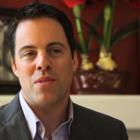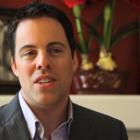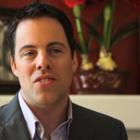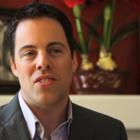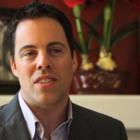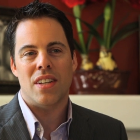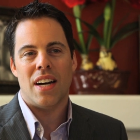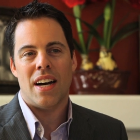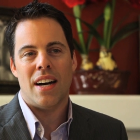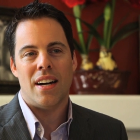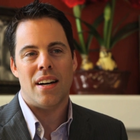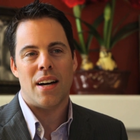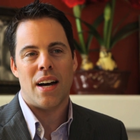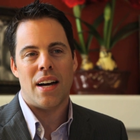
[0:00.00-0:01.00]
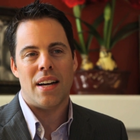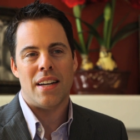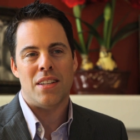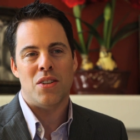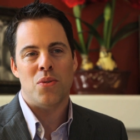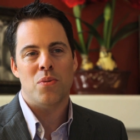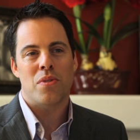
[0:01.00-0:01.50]
reason, I, I
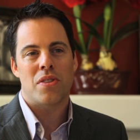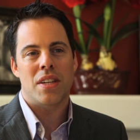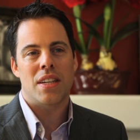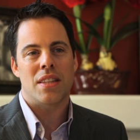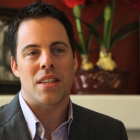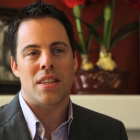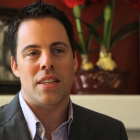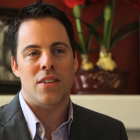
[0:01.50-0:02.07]
don't think that